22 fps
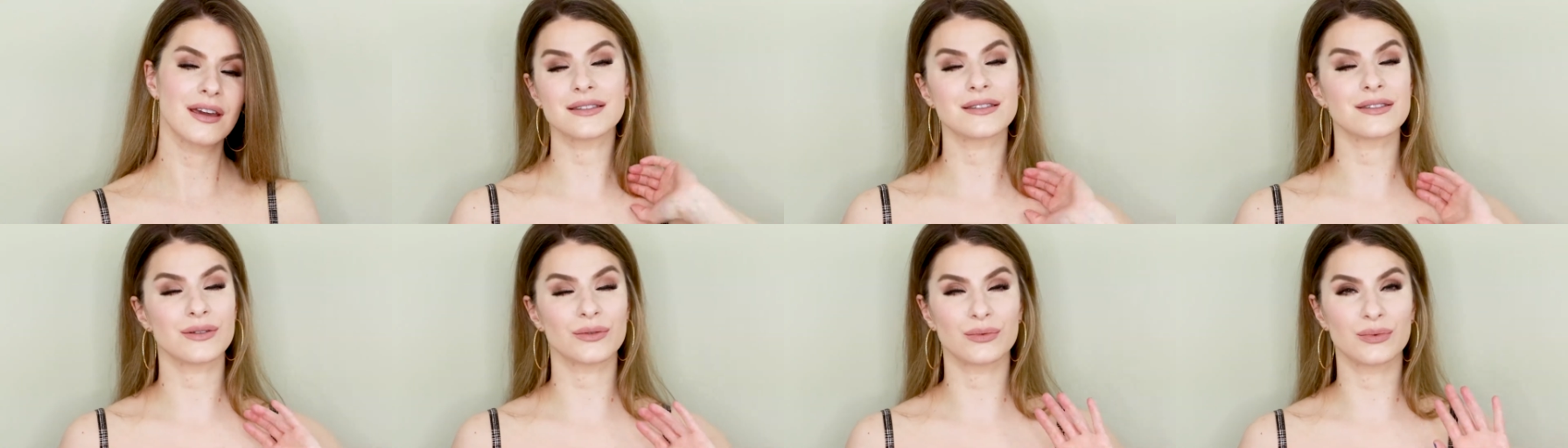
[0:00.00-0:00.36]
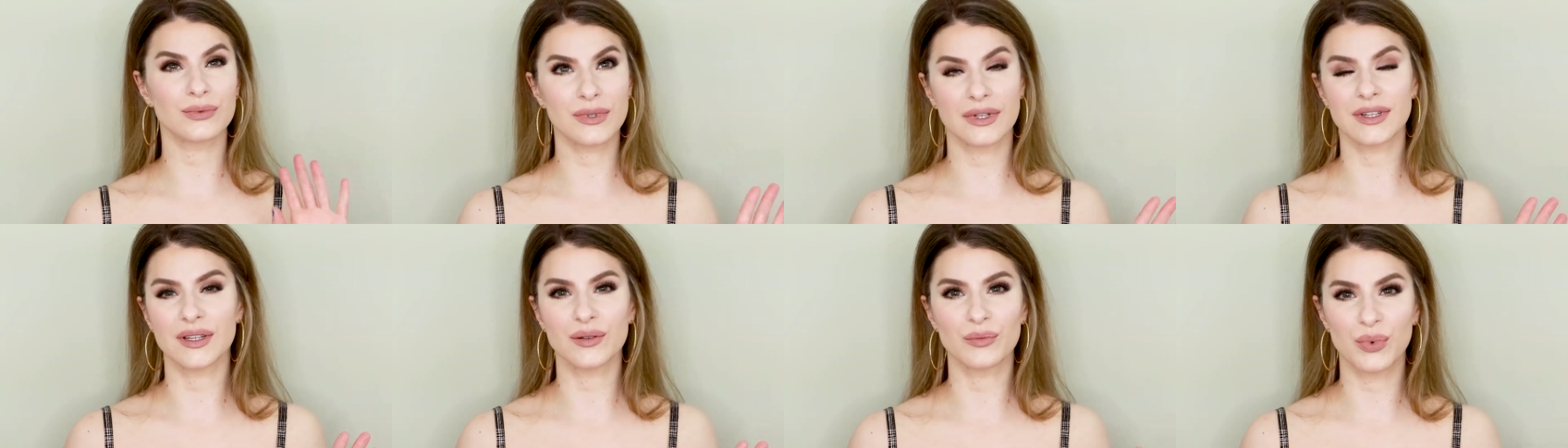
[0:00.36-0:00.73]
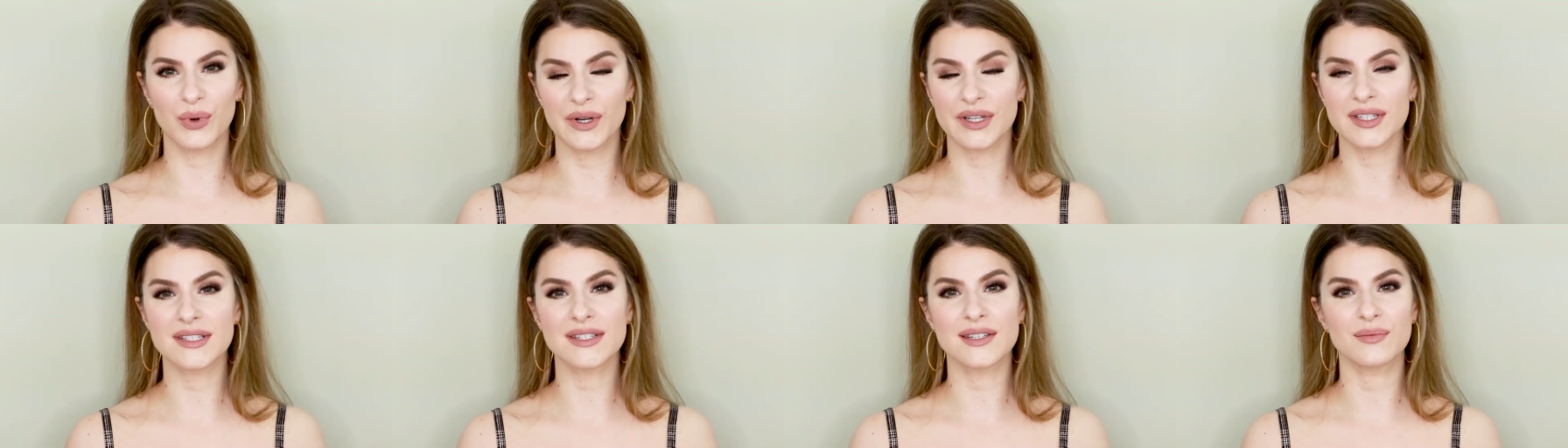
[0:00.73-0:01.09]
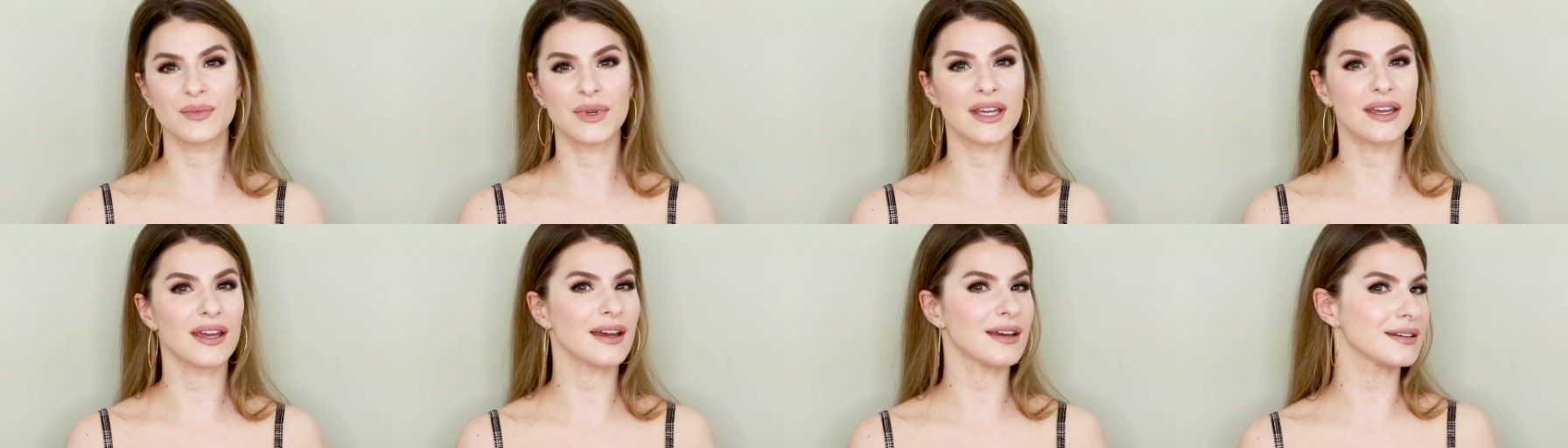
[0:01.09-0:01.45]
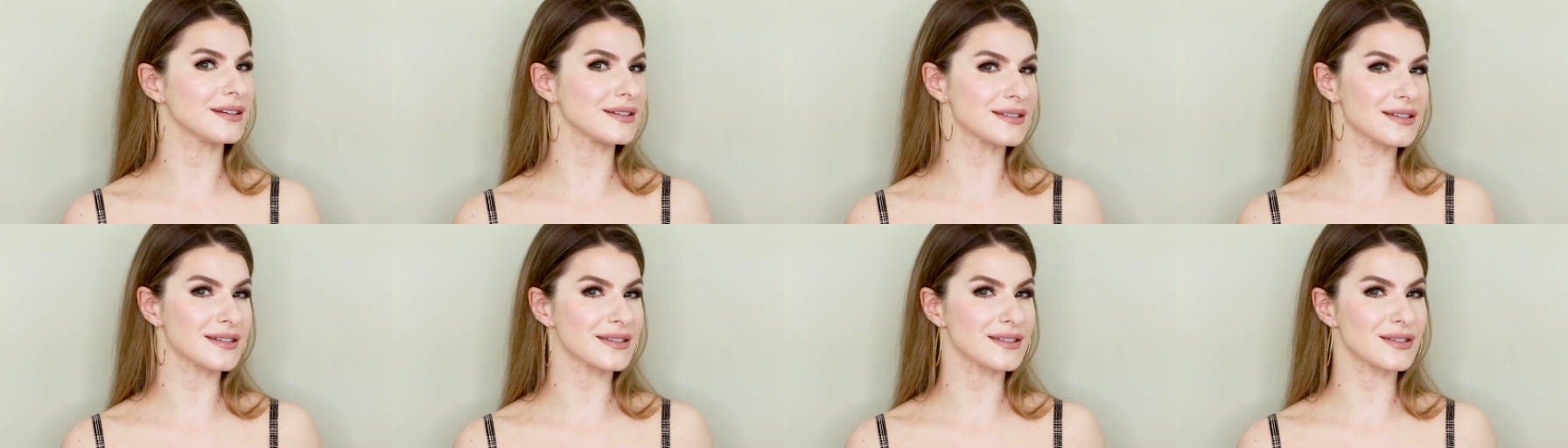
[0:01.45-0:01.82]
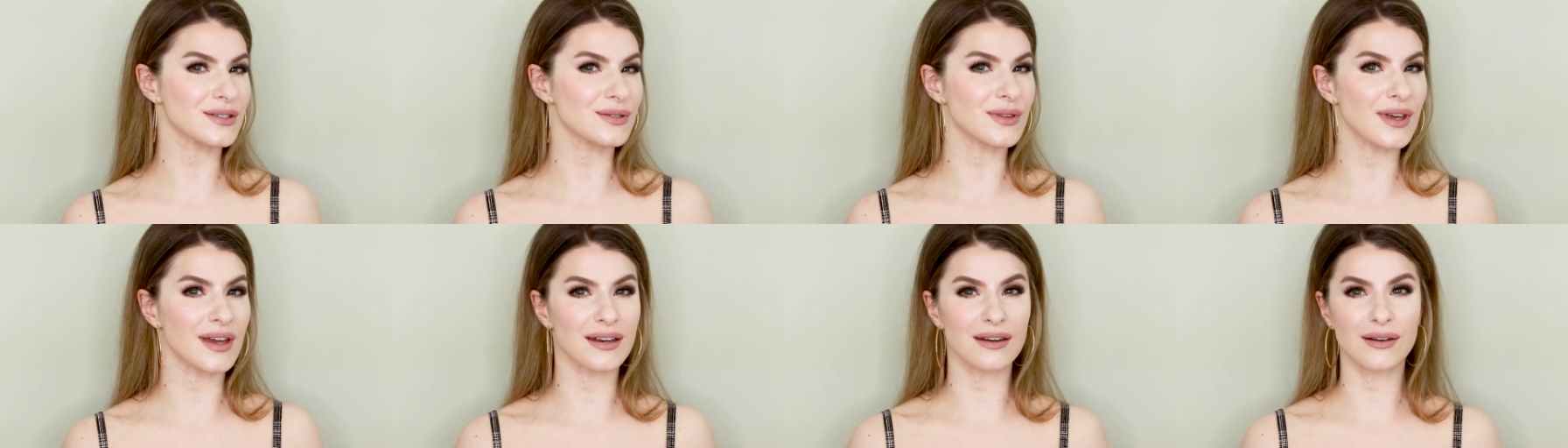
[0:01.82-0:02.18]
That's really important to me and it
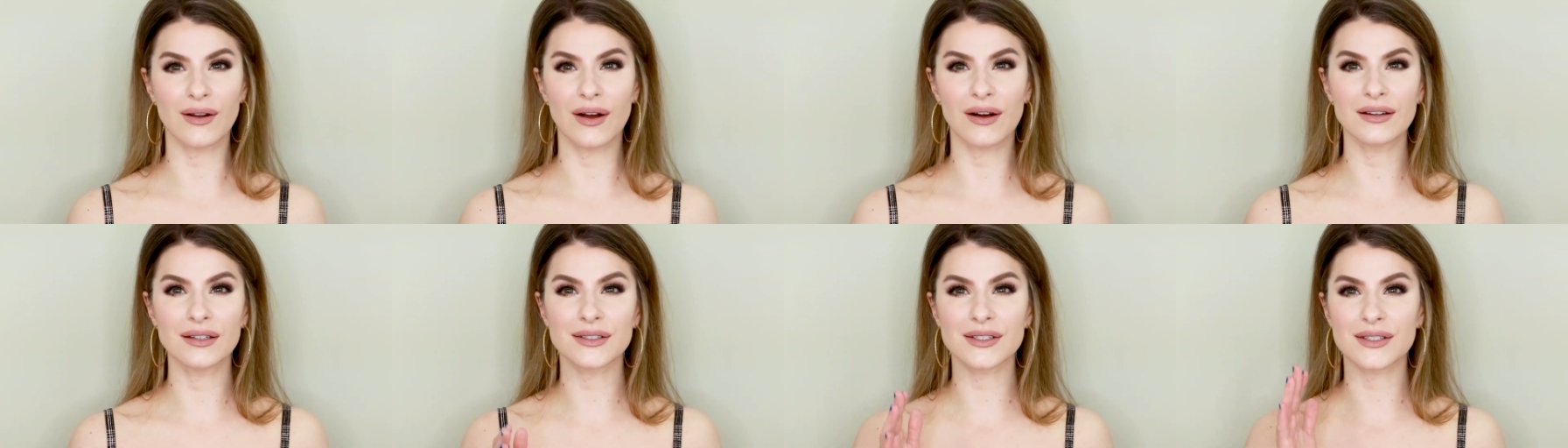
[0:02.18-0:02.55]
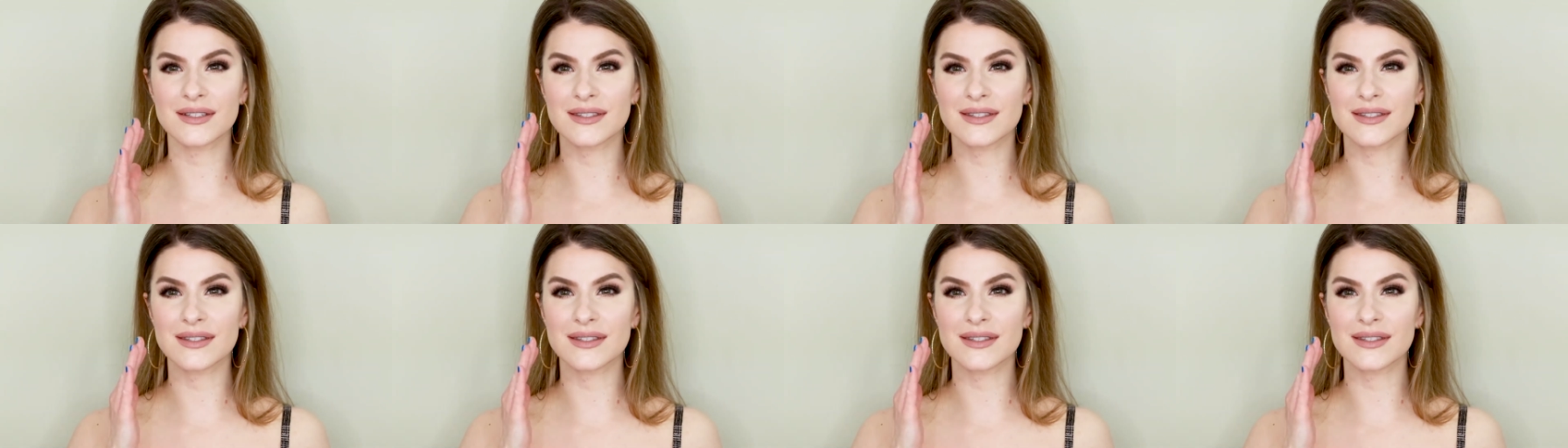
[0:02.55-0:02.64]
doesn't do that at all.